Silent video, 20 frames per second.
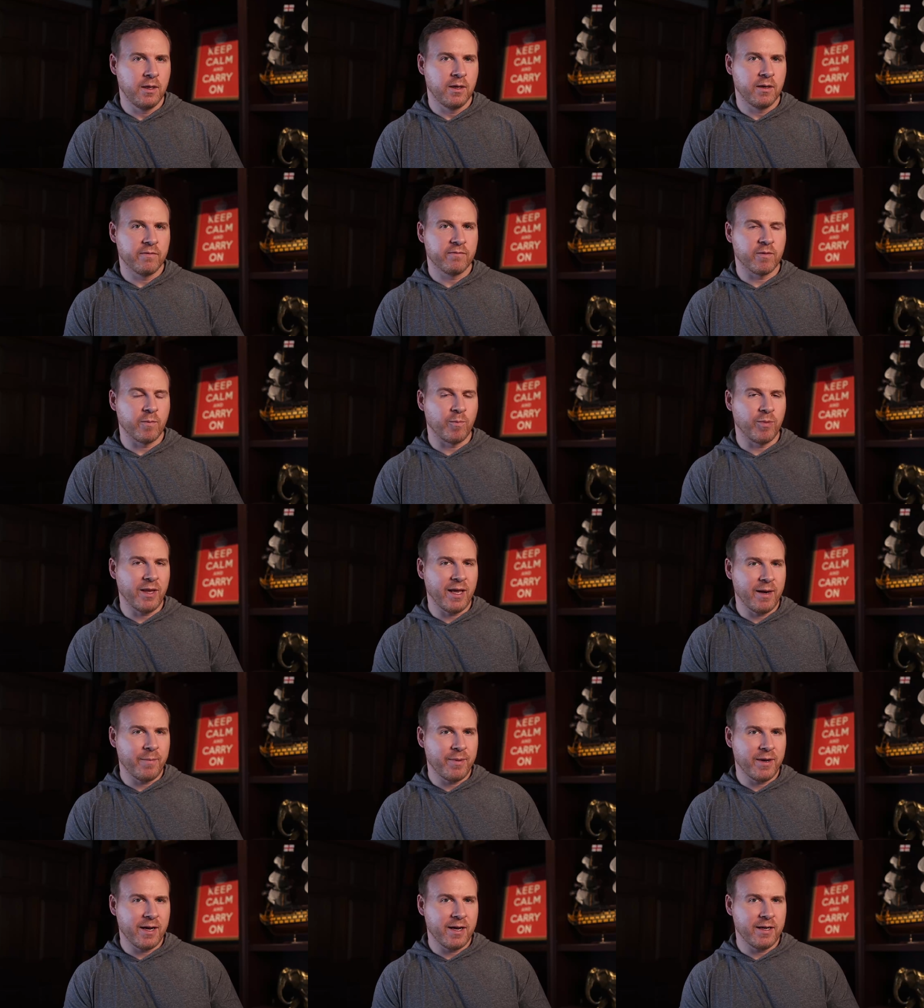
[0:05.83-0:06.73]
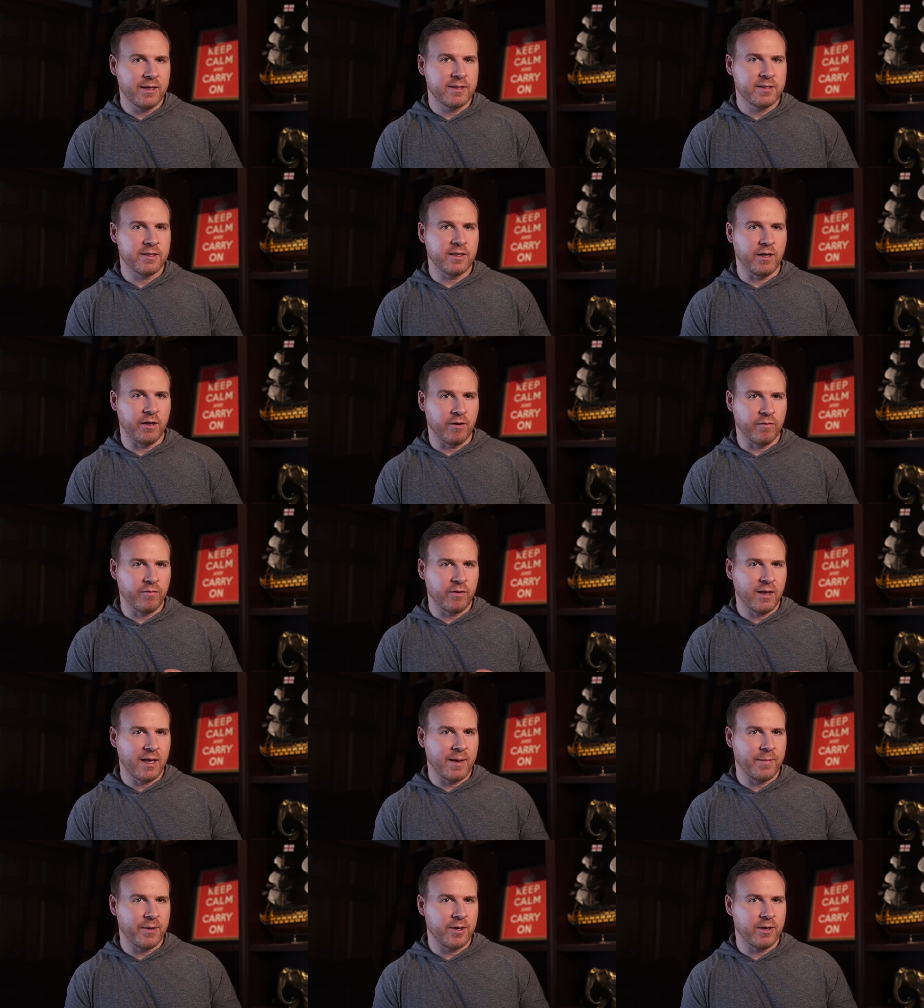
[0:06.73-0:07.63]
From platypods to
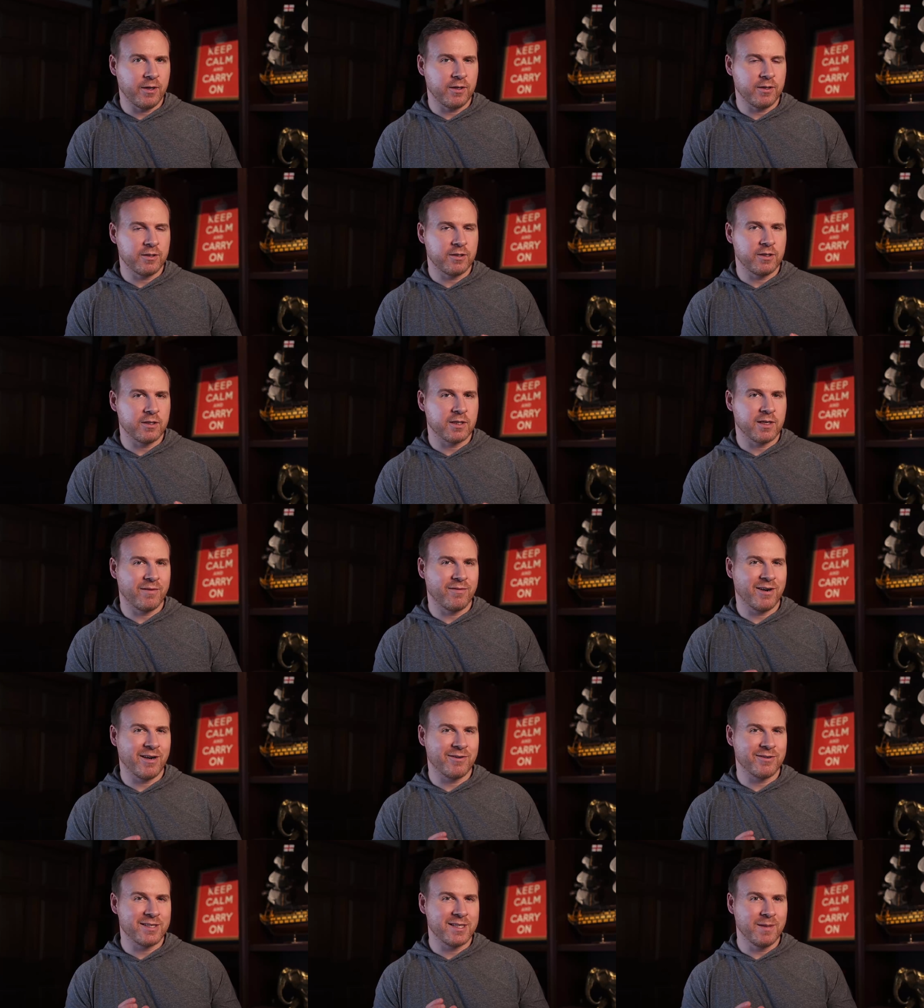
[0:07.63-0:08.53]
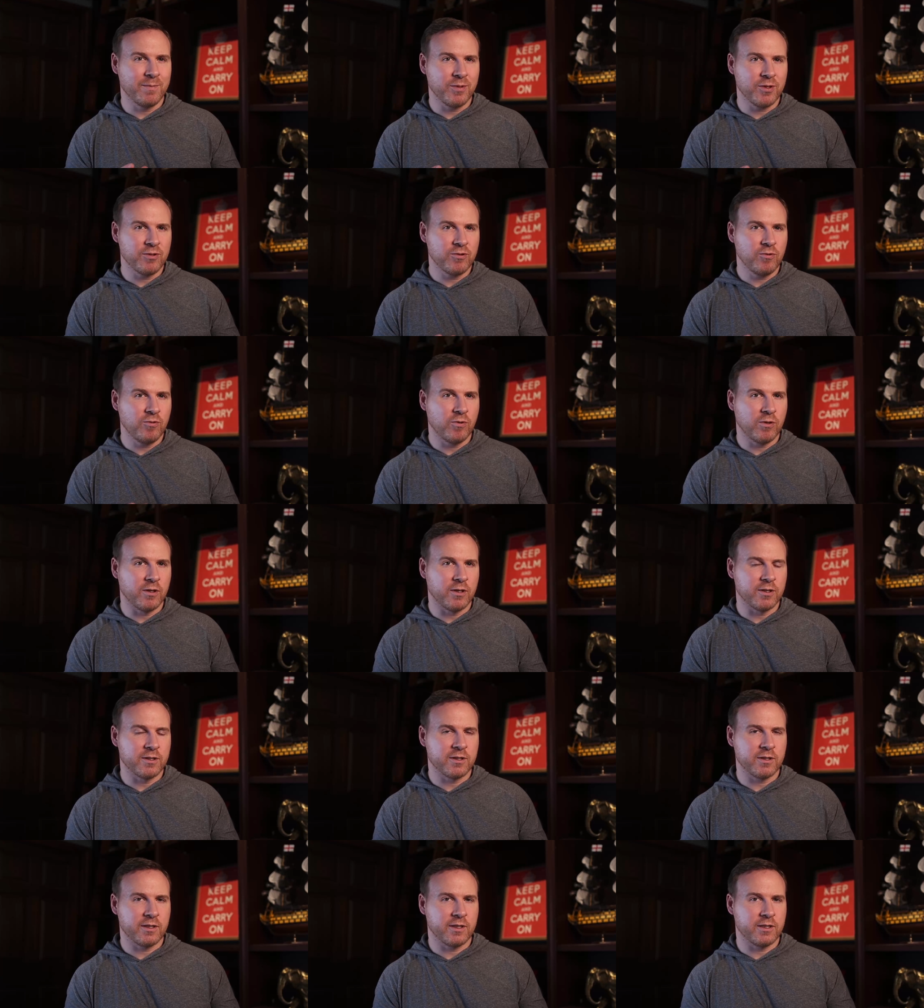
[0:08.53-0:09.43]
intervalometers, discover how simple
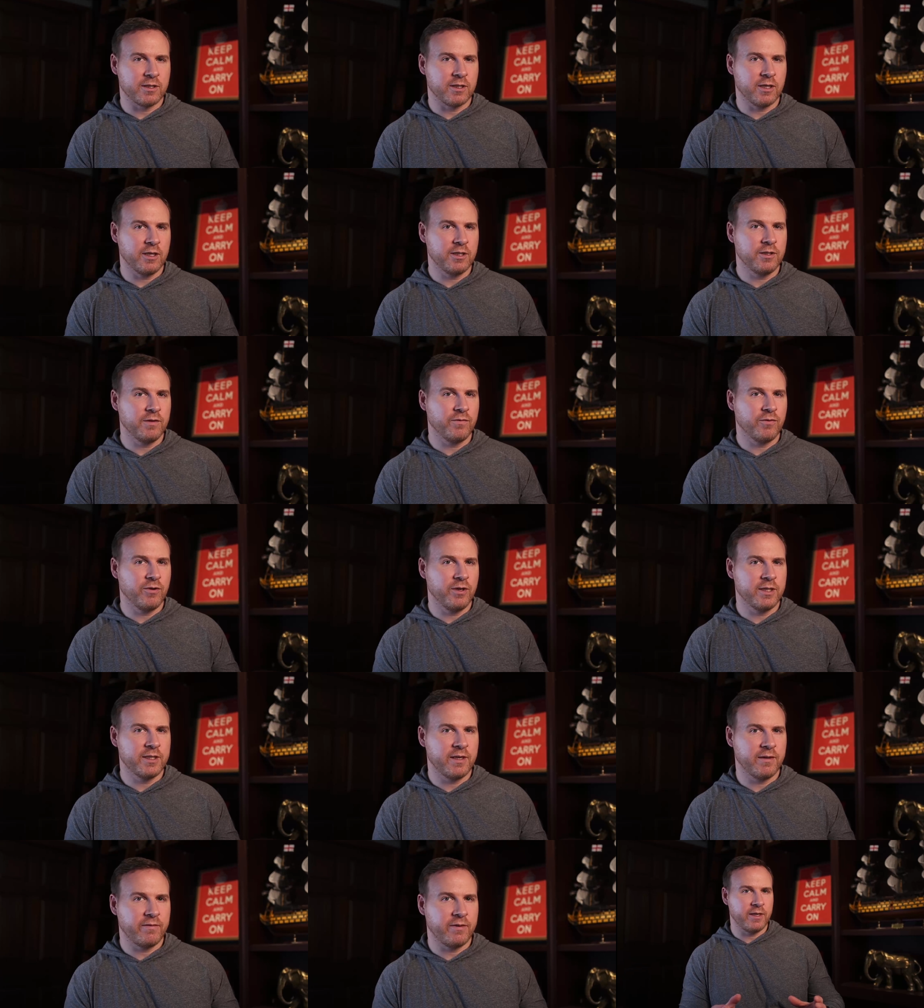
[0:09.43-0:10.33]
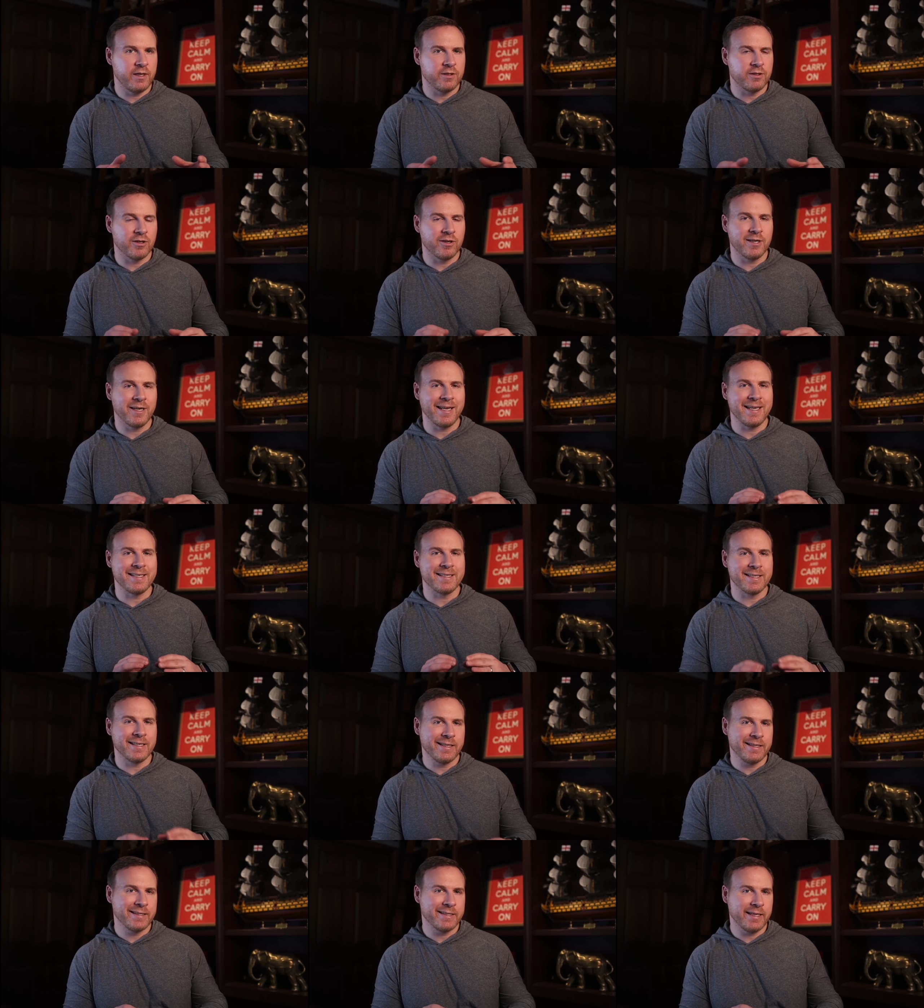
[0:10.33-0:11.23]
tools and a touch of creativity turned a
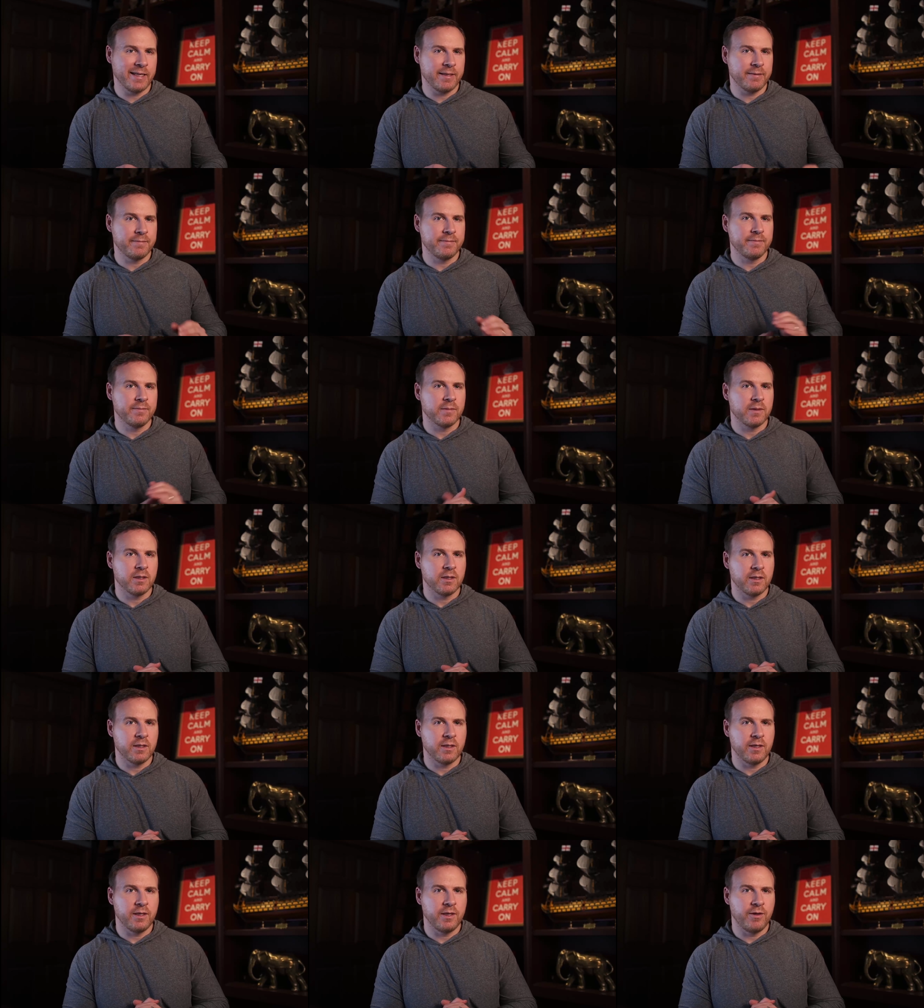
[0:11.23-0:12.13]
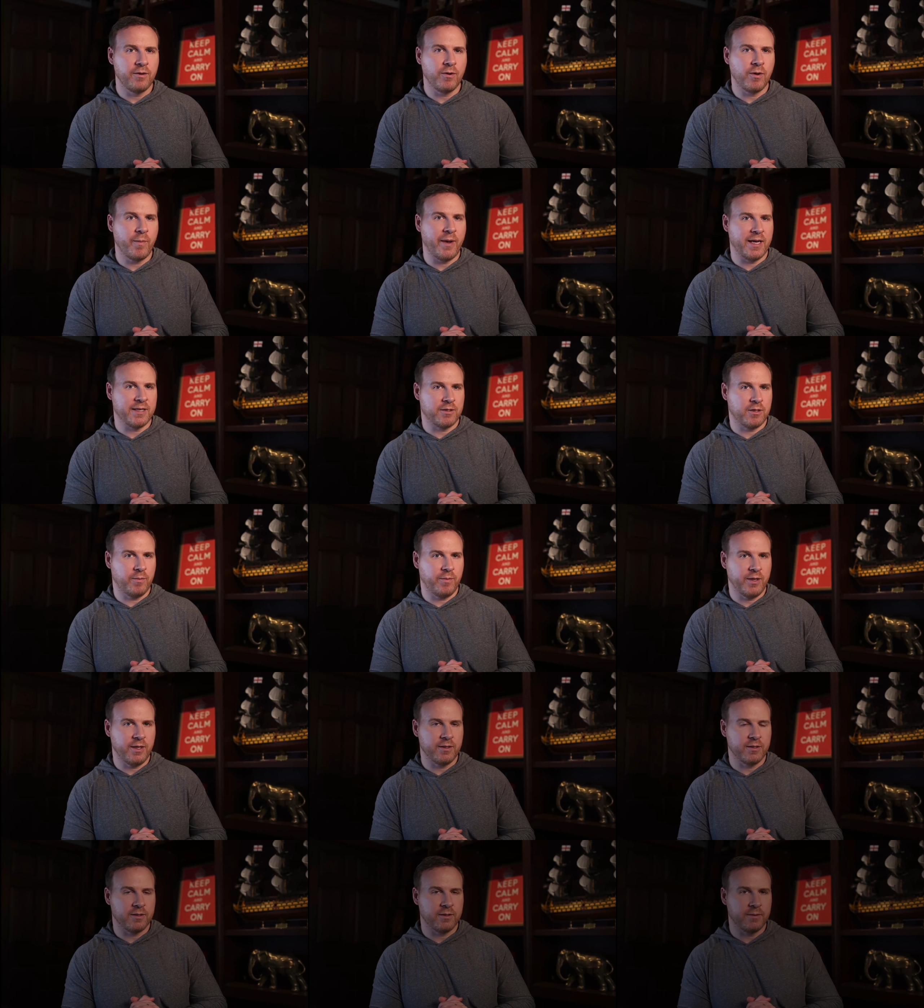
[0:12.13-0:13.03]
sunset into a
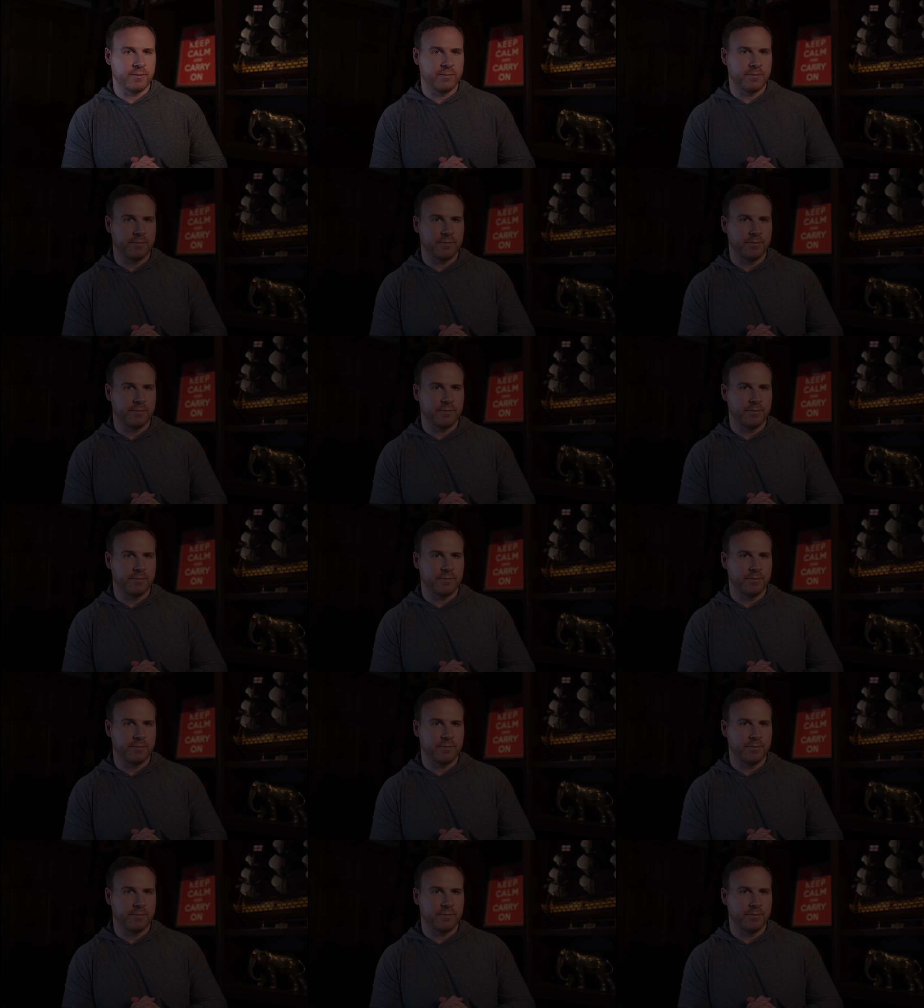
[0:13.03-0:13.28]
masterpiece.